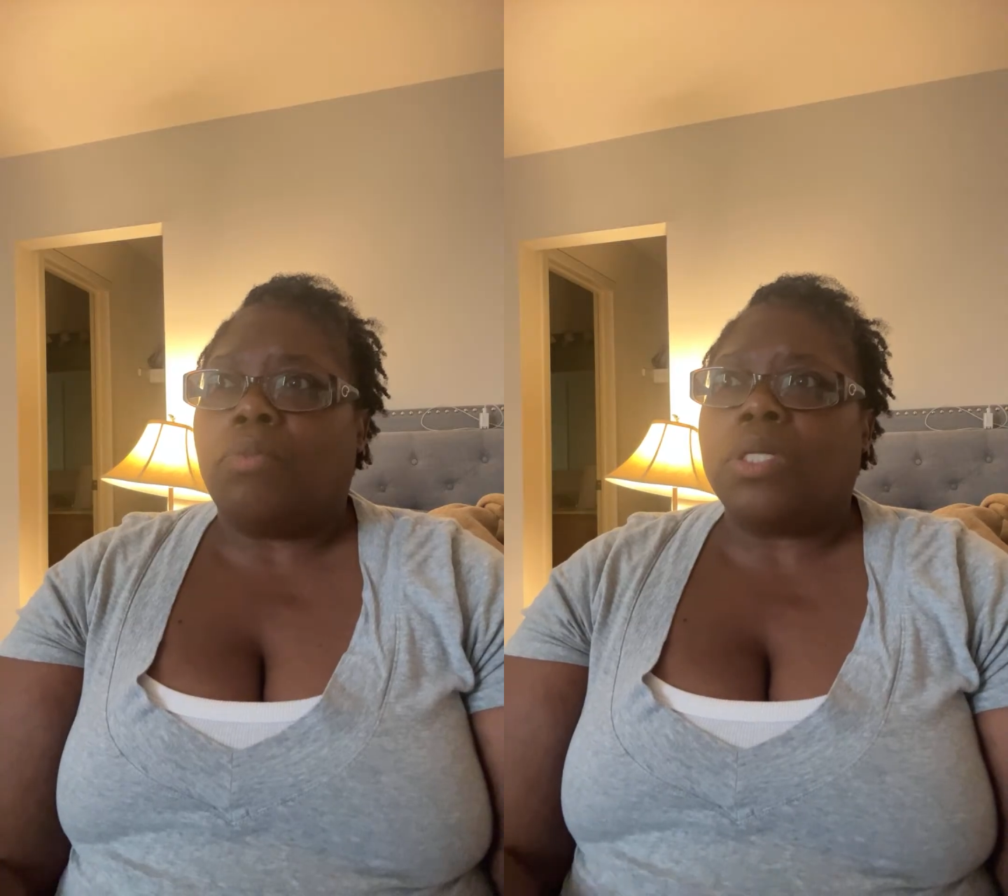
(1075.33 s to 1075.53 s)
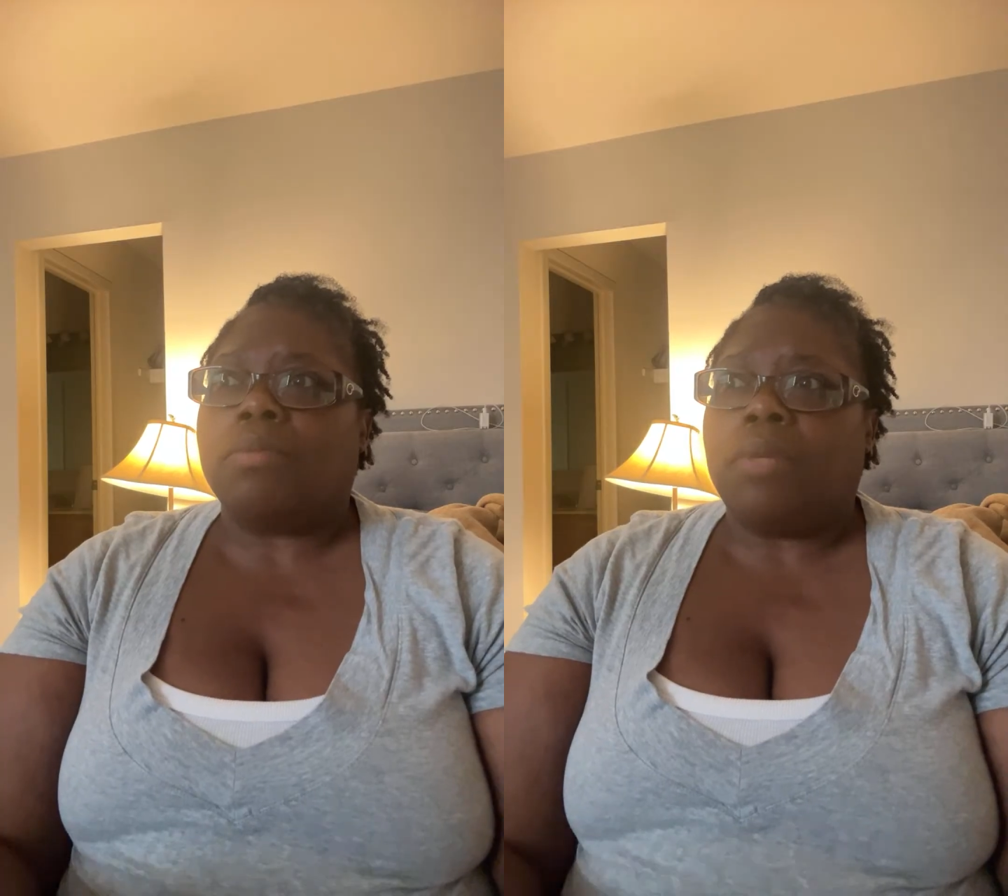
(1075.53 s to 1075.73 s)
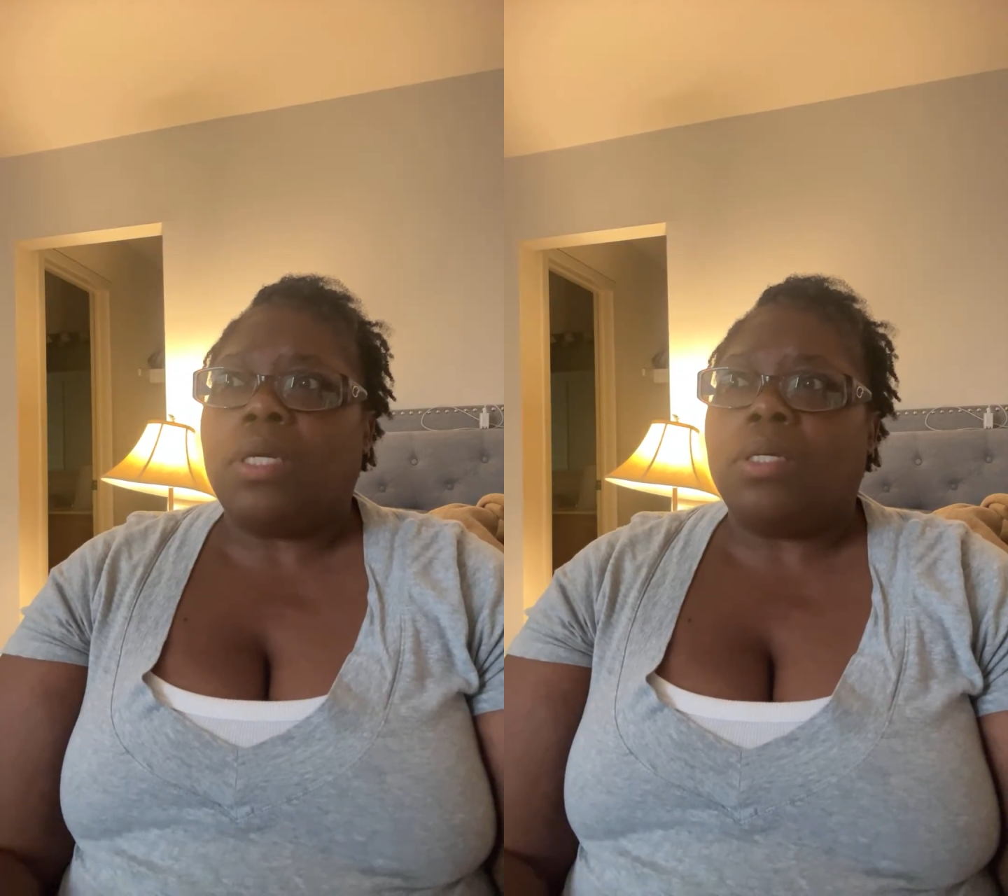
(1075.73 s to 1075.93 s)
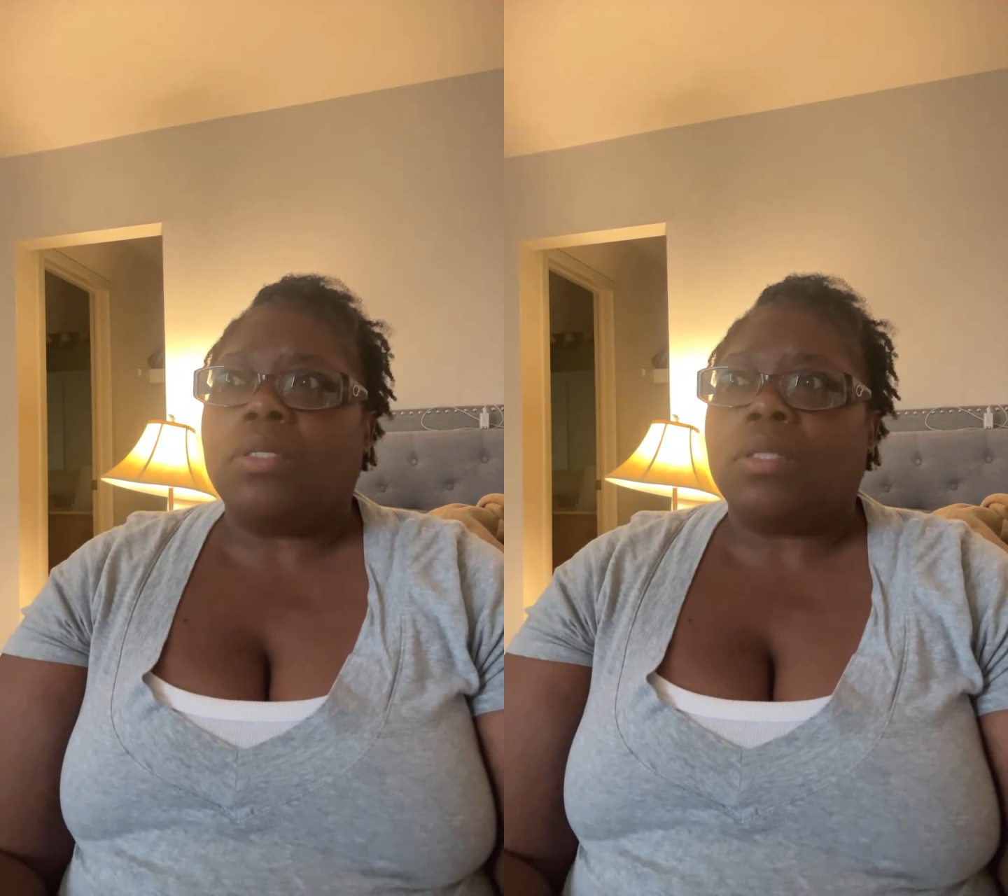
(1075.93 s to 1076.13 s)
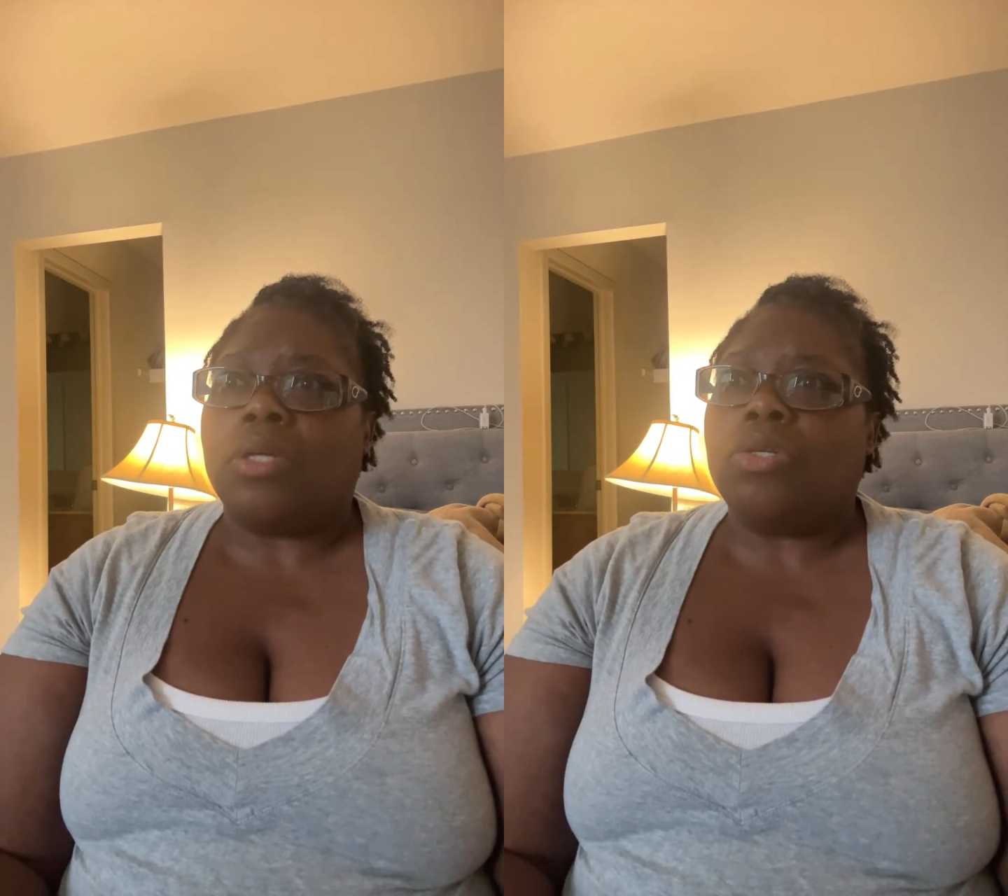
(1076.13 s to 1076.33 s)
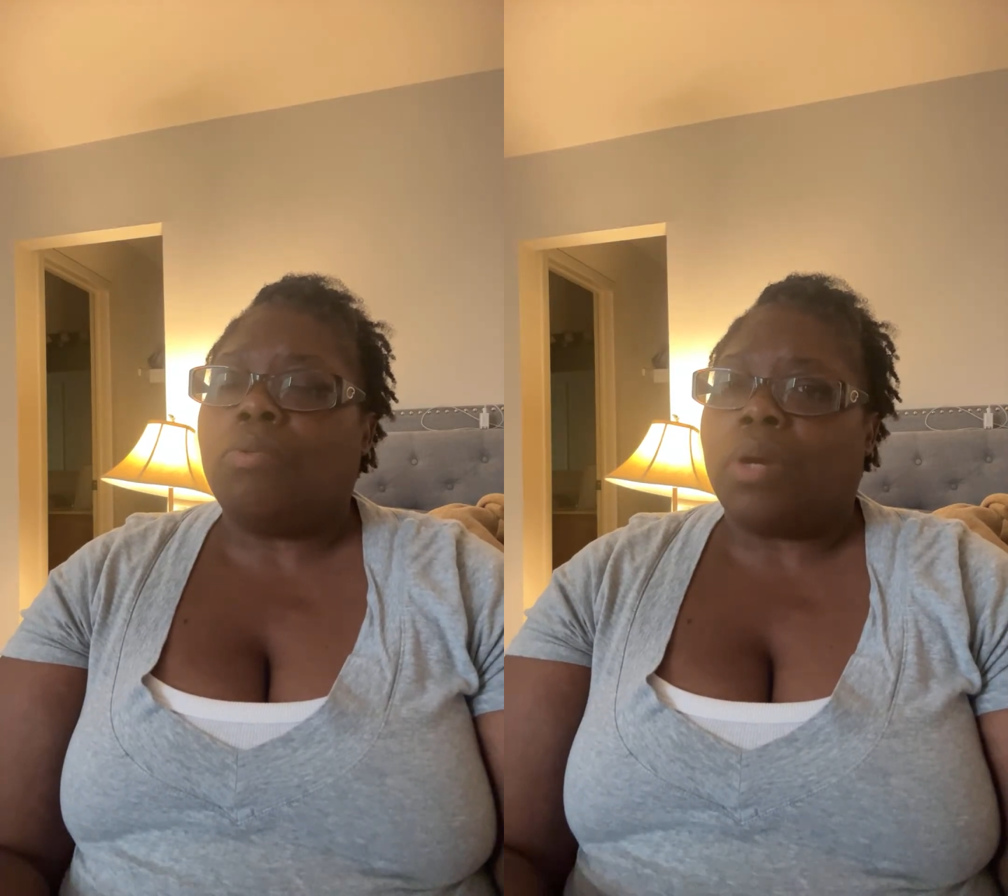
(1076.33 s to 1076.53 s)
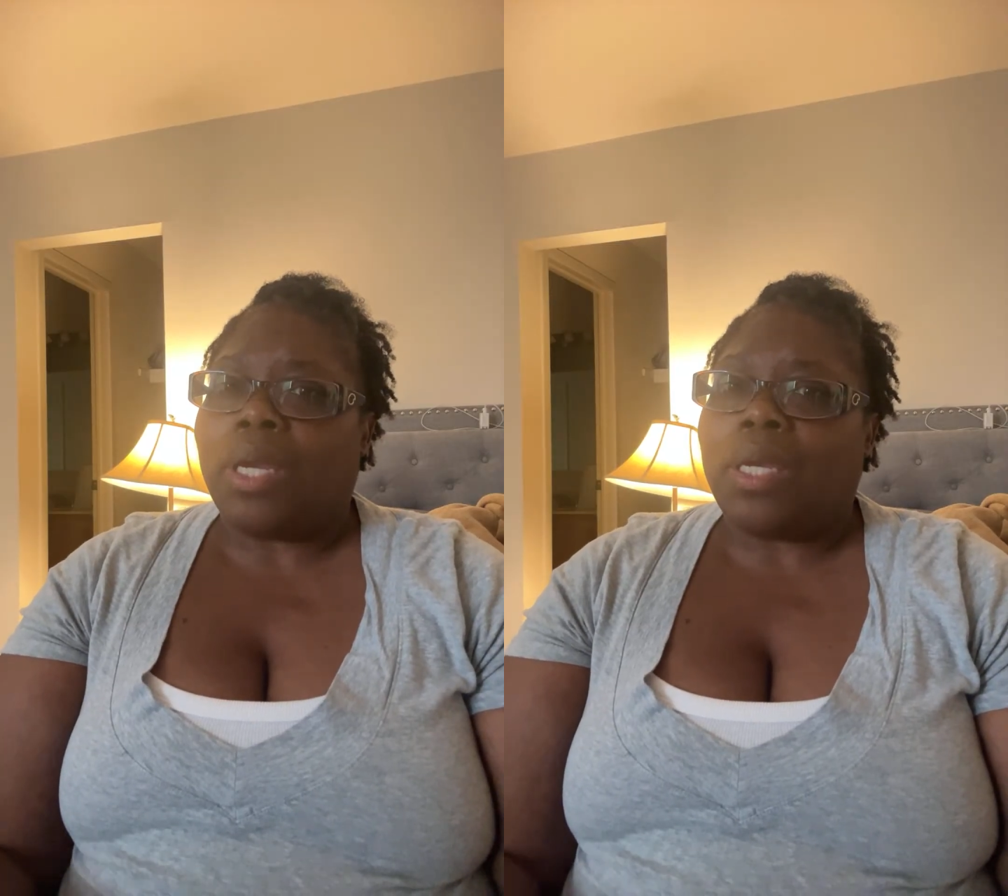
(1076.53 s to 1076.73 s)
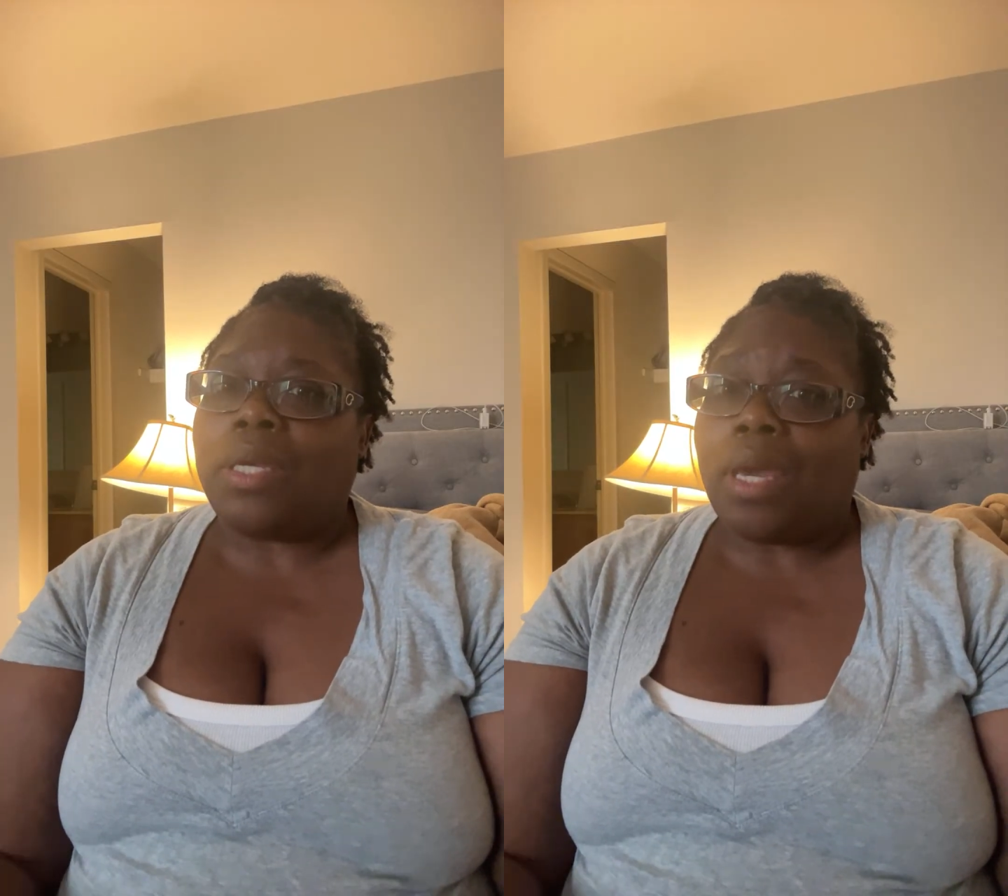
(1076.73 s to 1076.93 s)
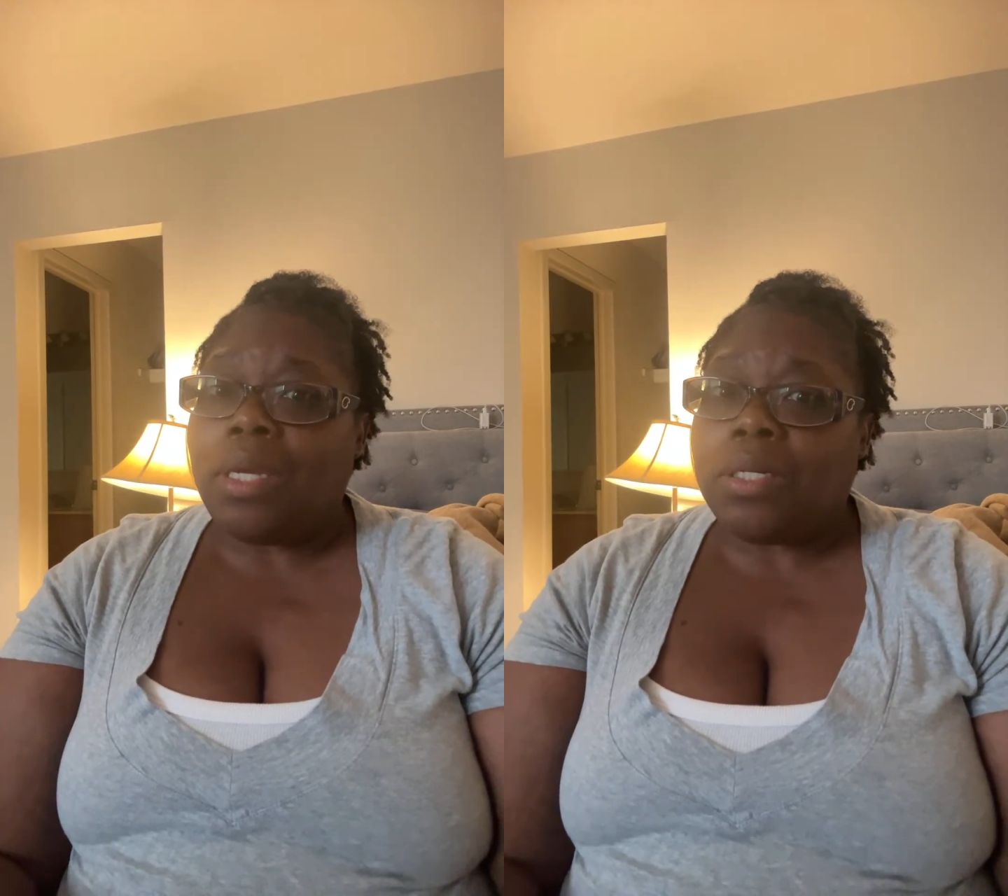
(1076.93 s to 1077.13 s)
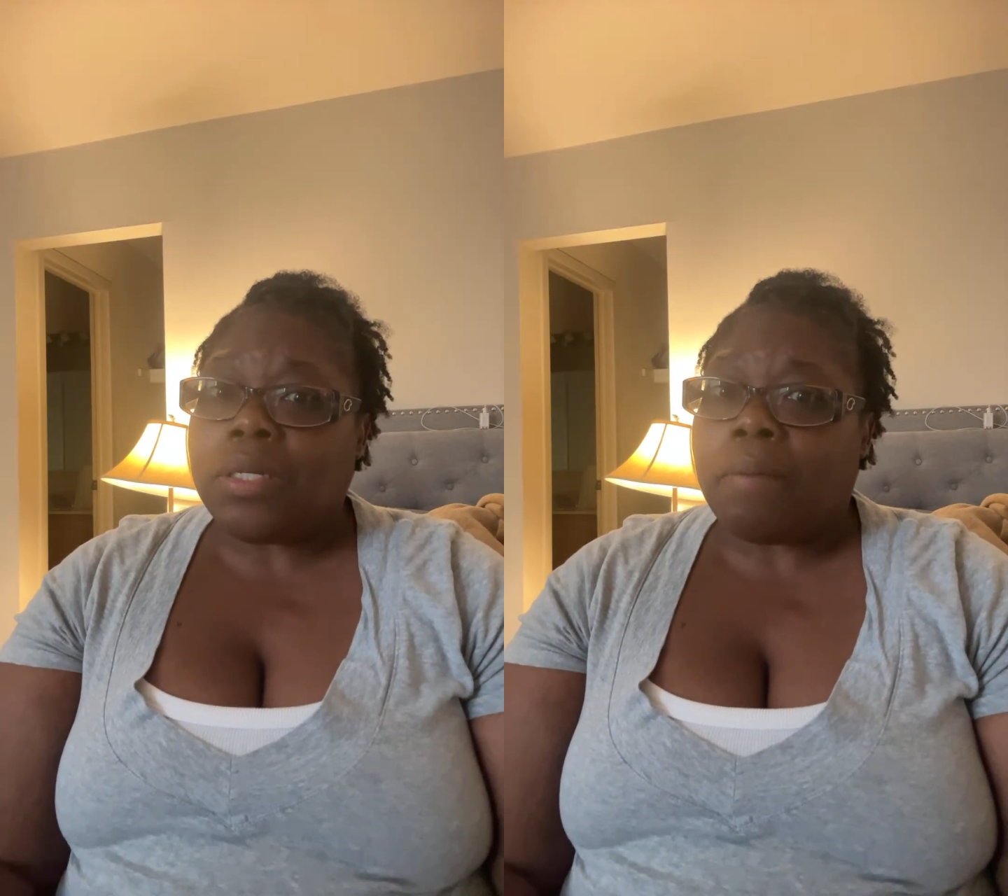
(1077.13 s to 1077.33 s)
which means that you were
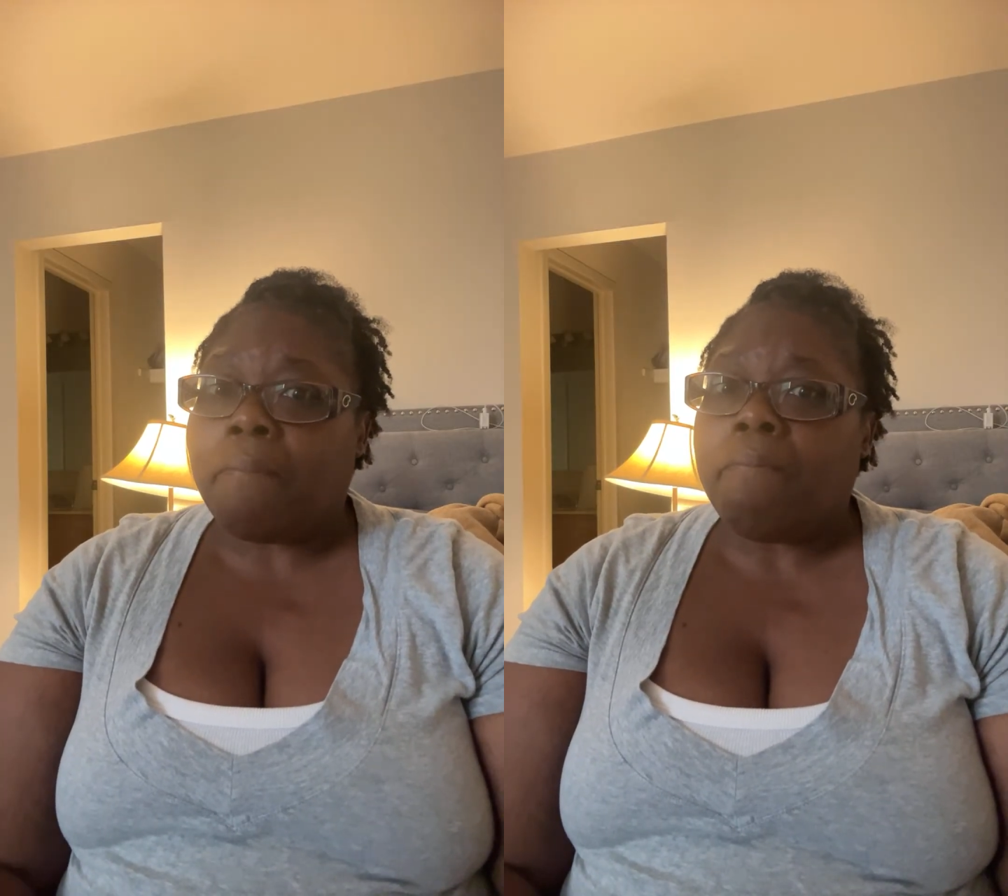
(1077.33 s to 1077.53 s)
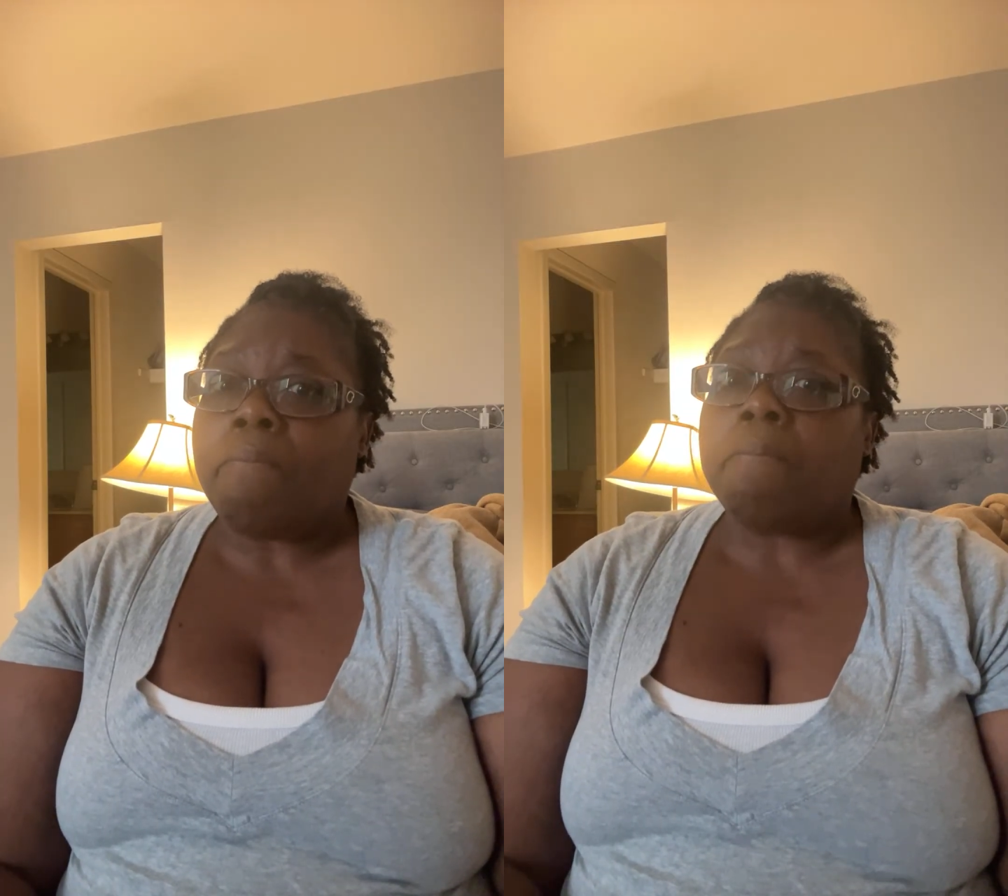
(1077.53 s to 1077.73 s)
engaging